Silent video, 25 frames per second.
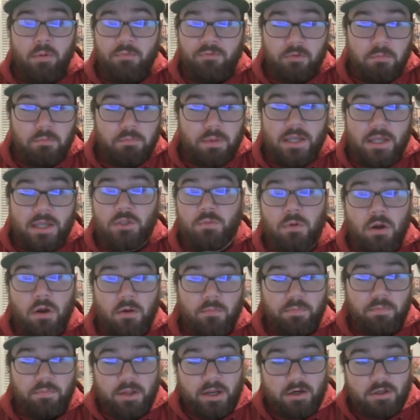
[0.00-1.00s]
for baseball
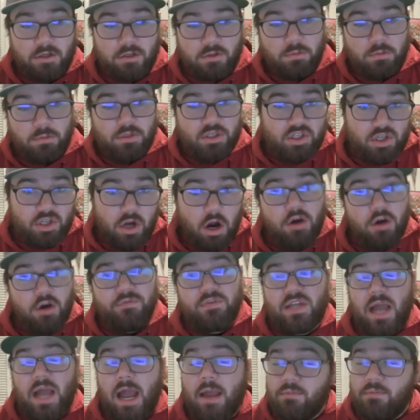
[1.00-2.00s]
players from the start of
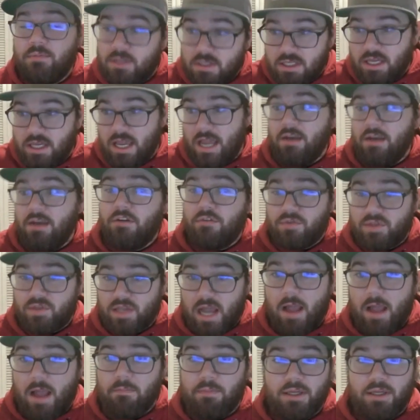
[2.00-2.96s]
time to the end of time,